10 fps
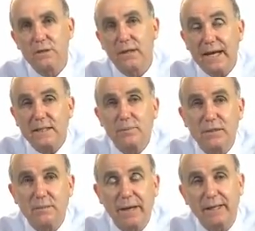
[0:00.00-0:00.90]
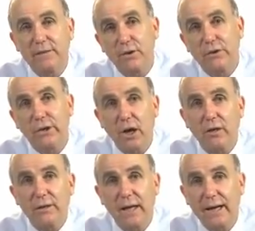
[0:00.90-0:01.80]
So that's a perspective on the
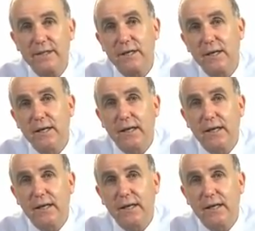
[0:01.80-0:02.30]
Golden Age.